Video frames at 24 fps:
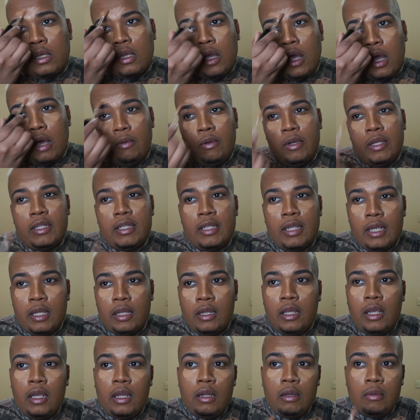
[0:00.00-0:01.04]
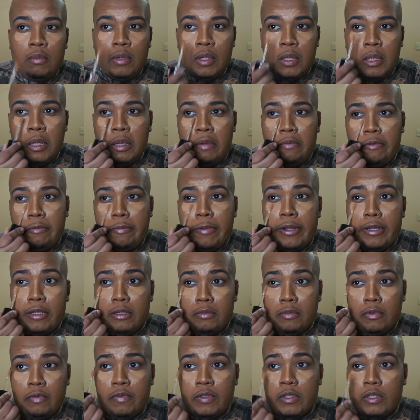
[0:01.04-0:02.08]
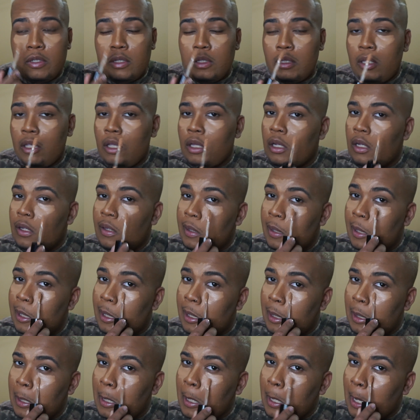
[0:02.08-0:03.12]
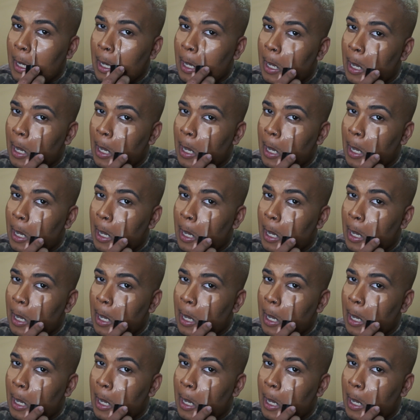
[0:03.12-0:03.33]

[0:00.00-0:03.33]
I would say Atlanta, but everybody's moving to Atlanta. Yeah,